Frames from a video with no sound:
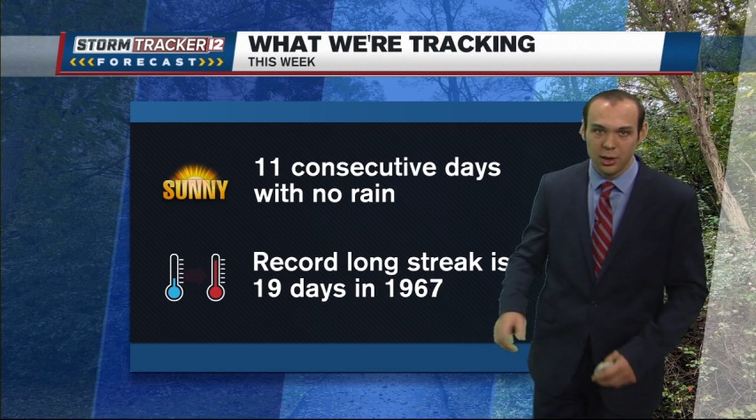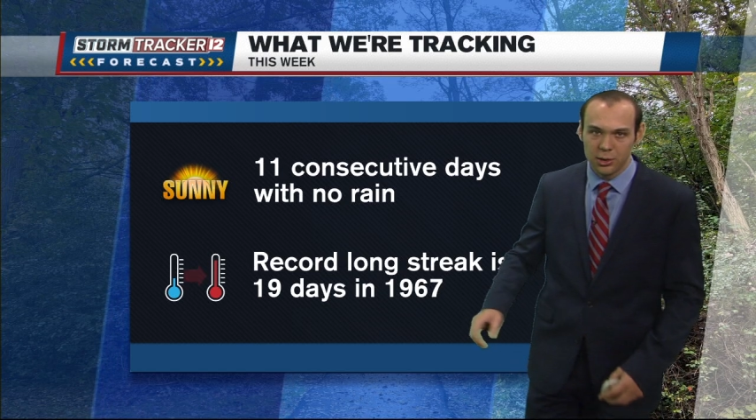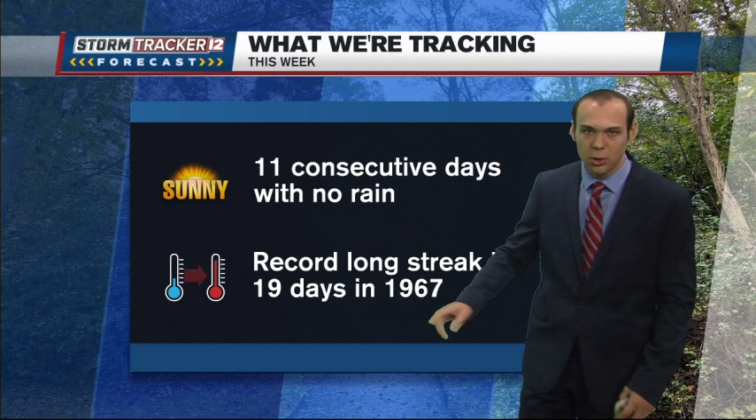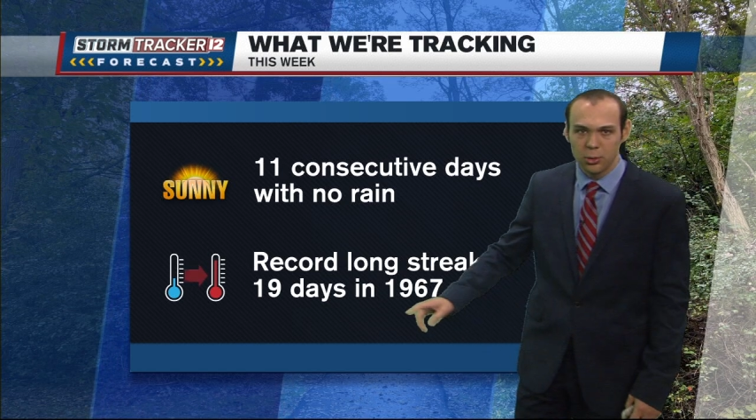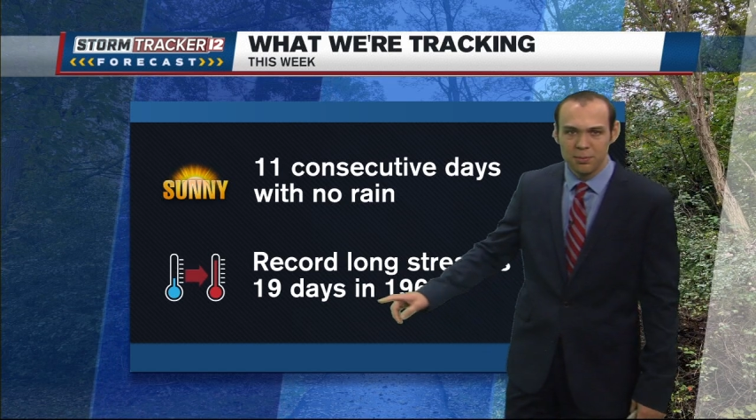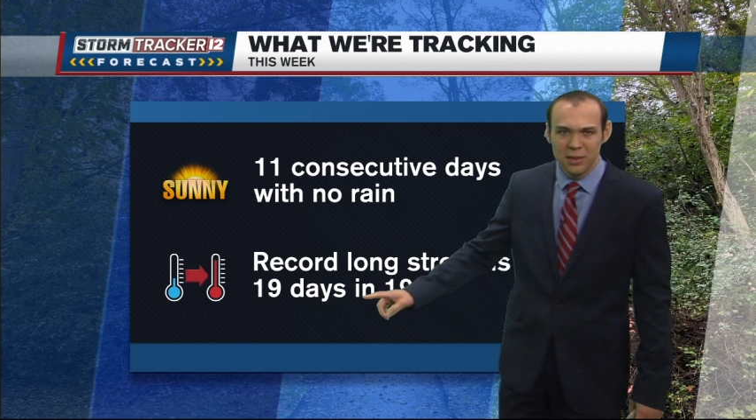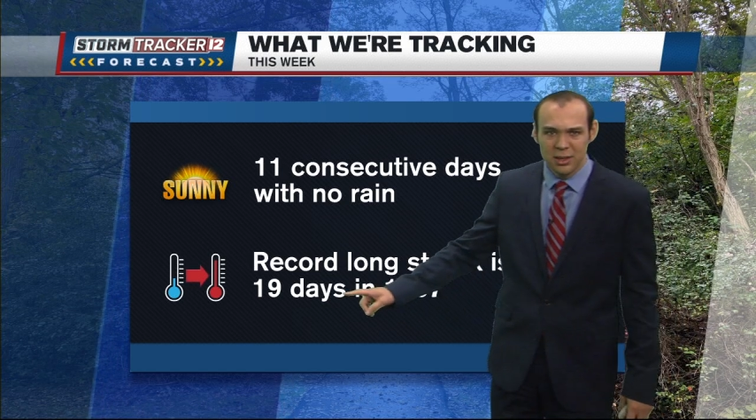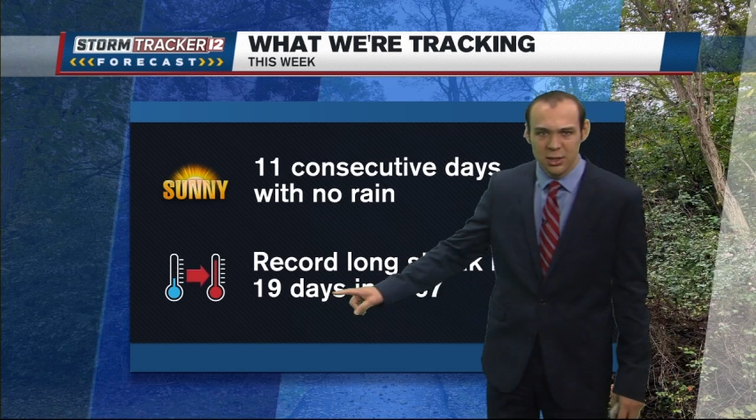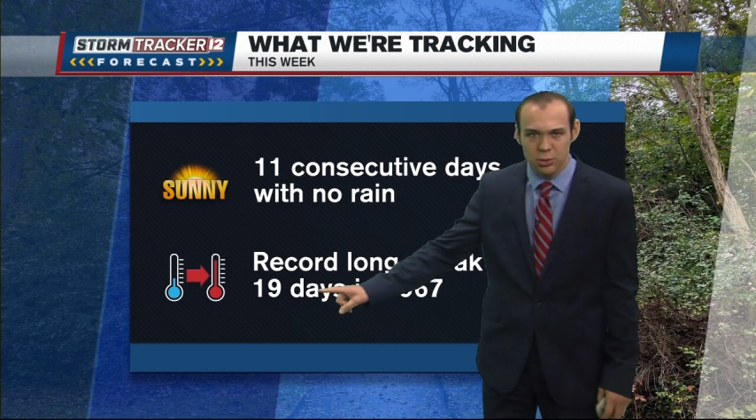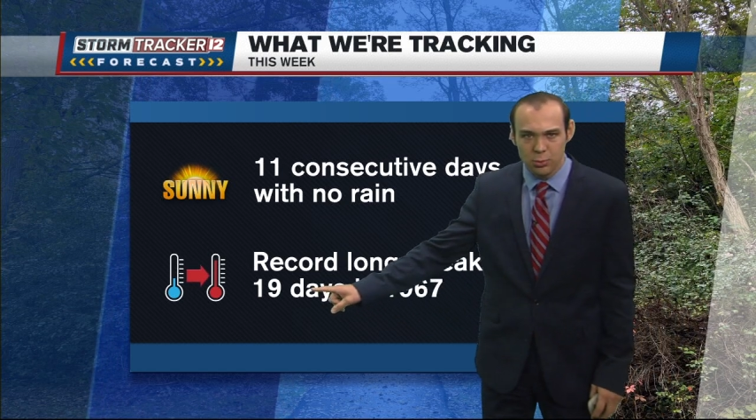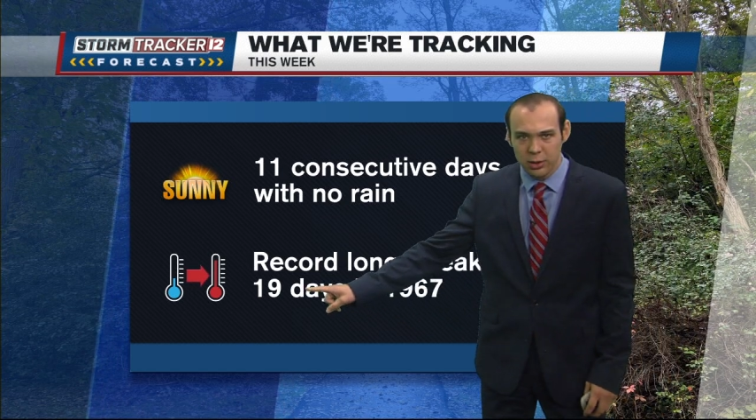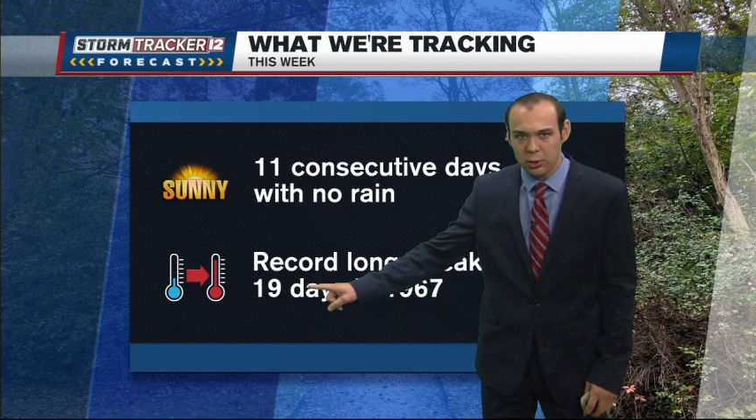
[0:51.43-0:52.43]
although
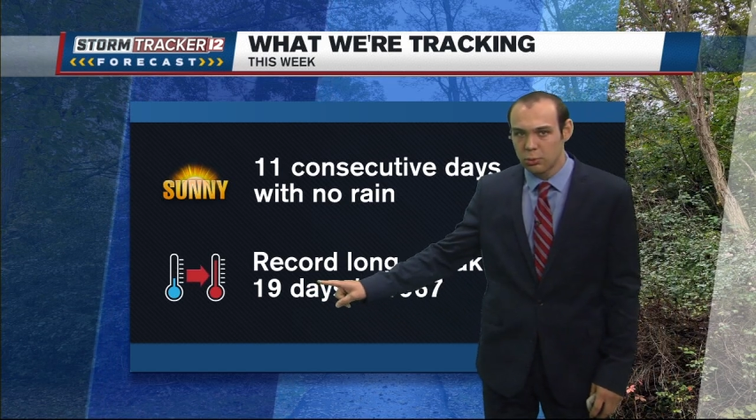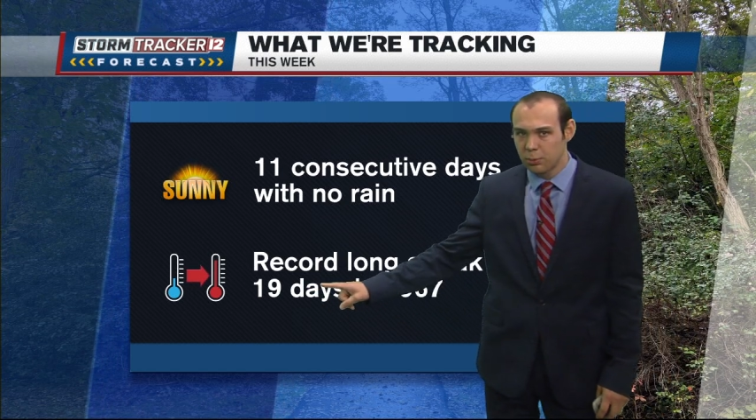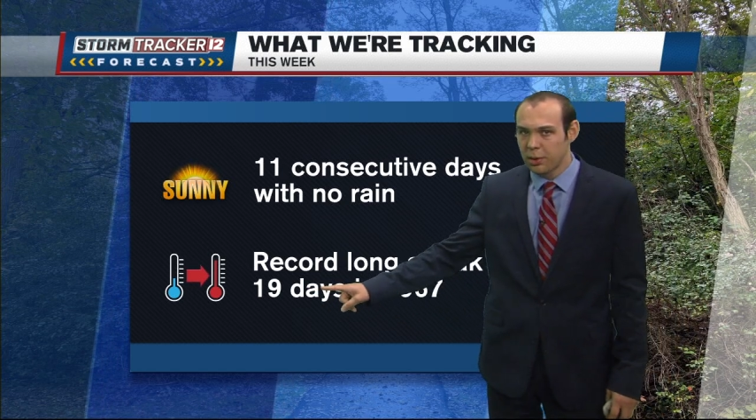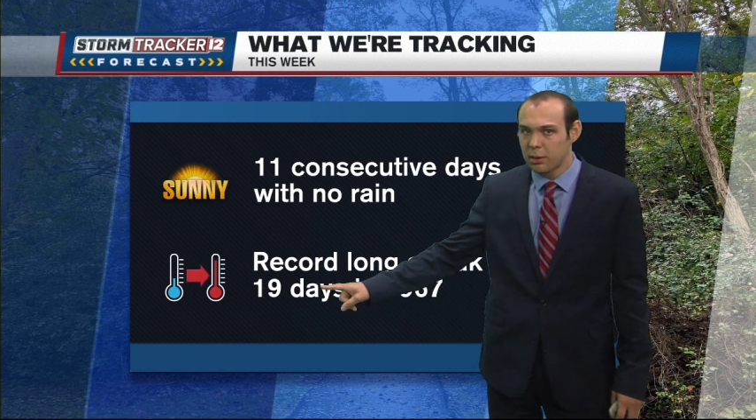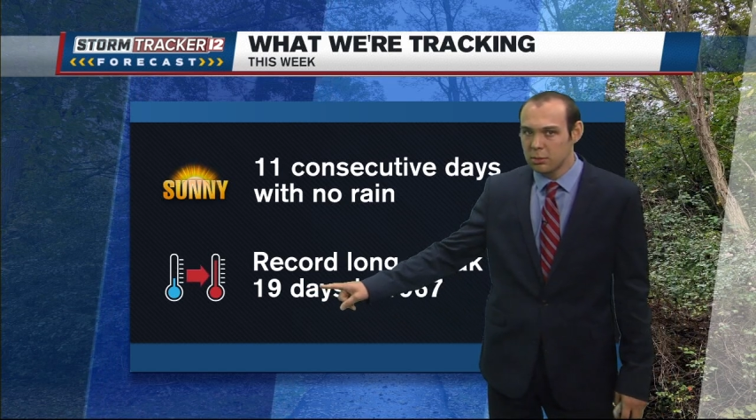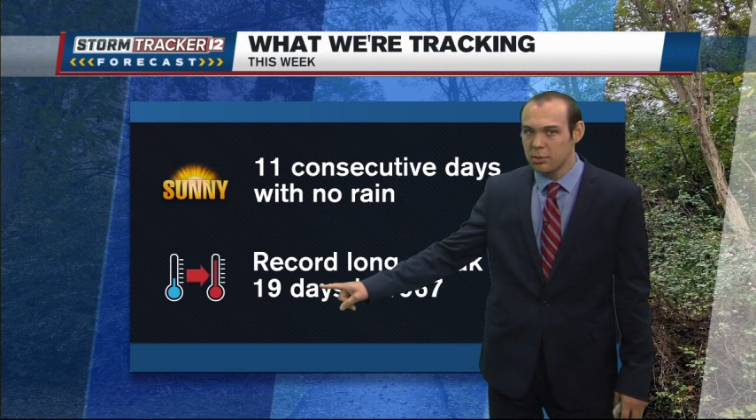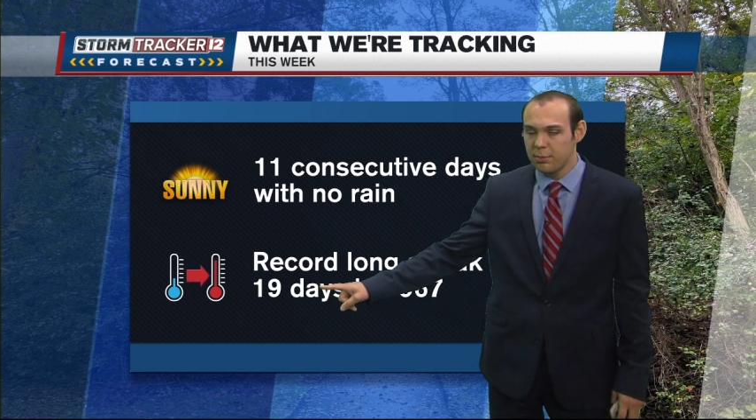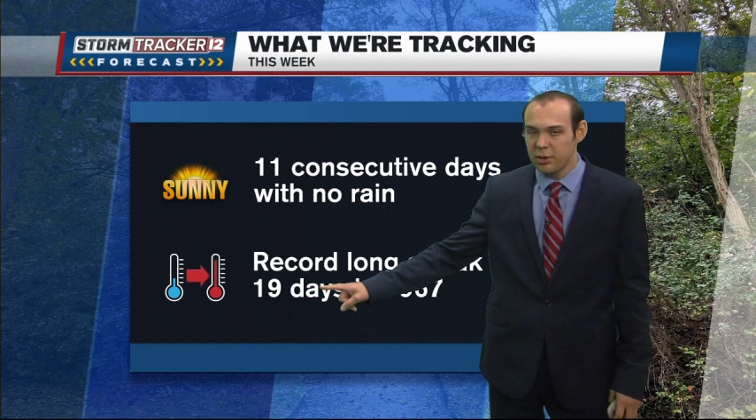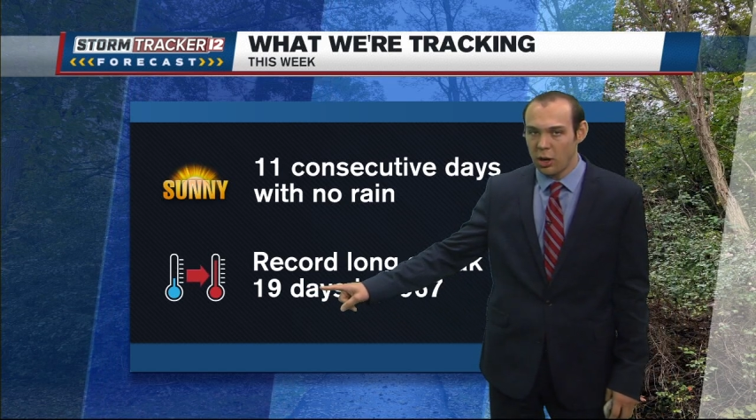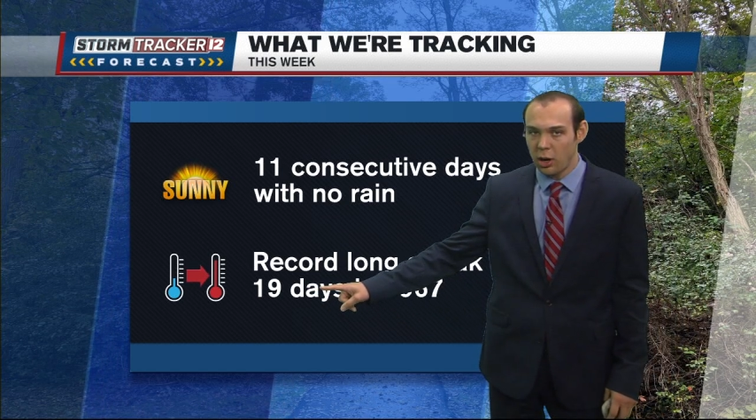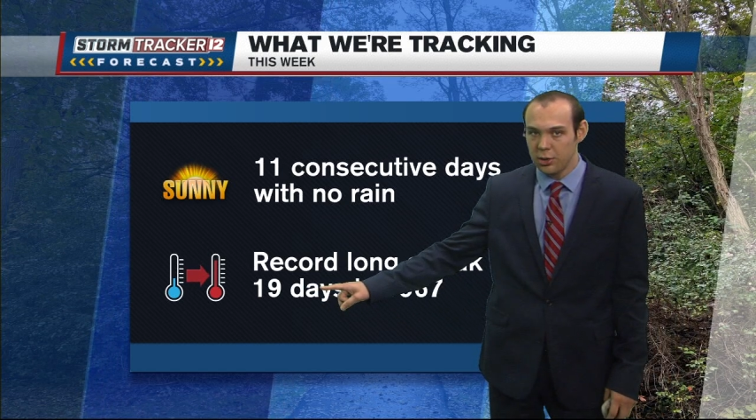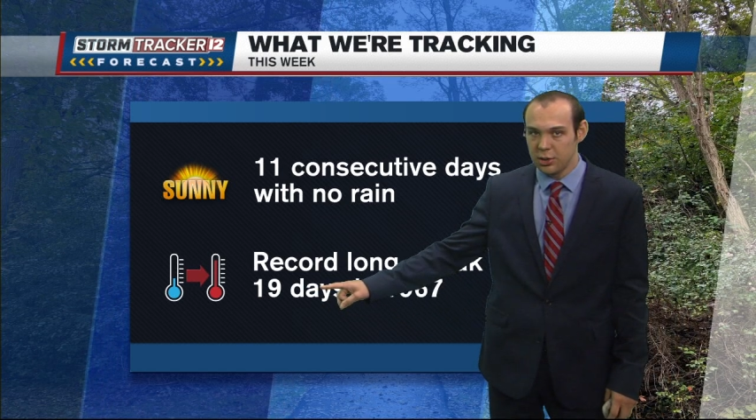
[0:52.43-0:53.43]
this record will probably
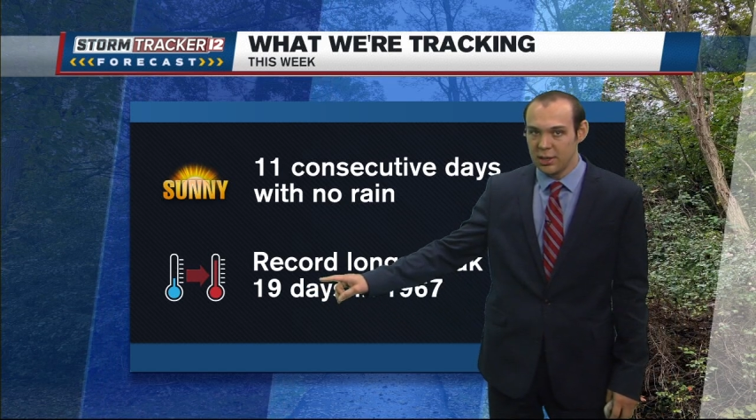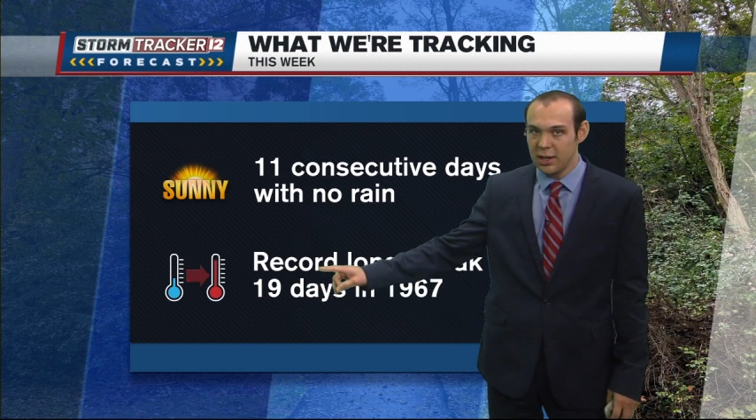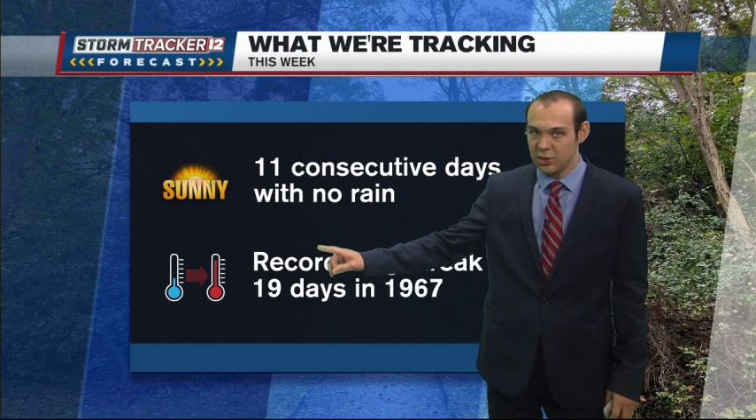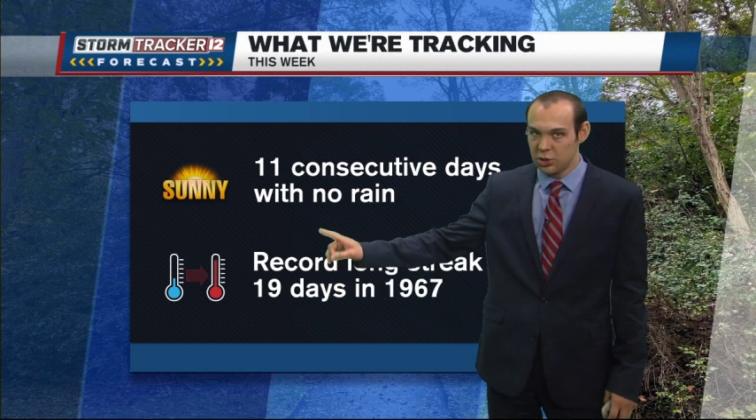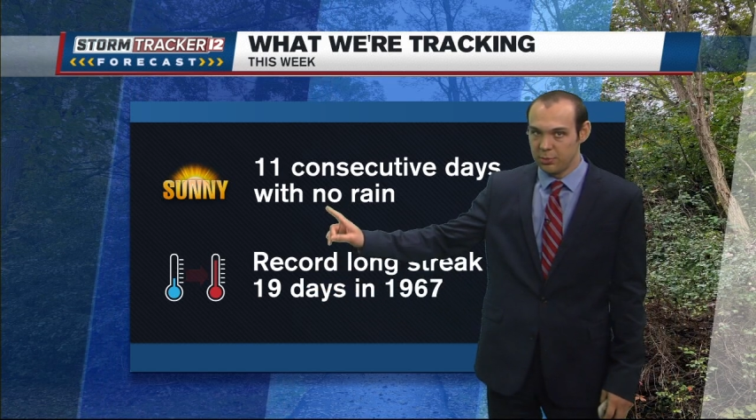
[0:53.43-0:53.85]
be hard to get